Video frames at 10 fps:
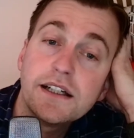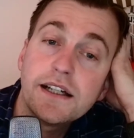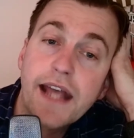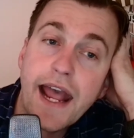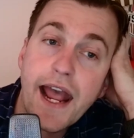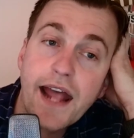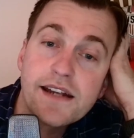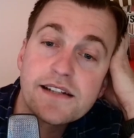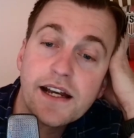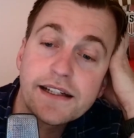
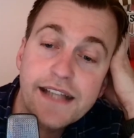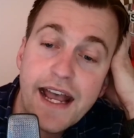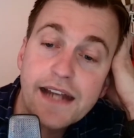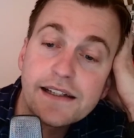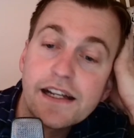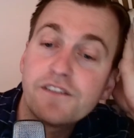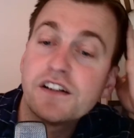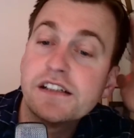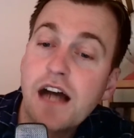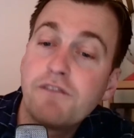And again, if
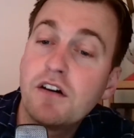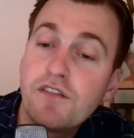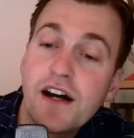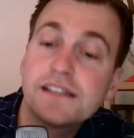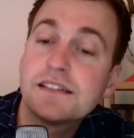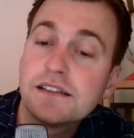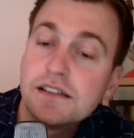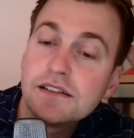enough of us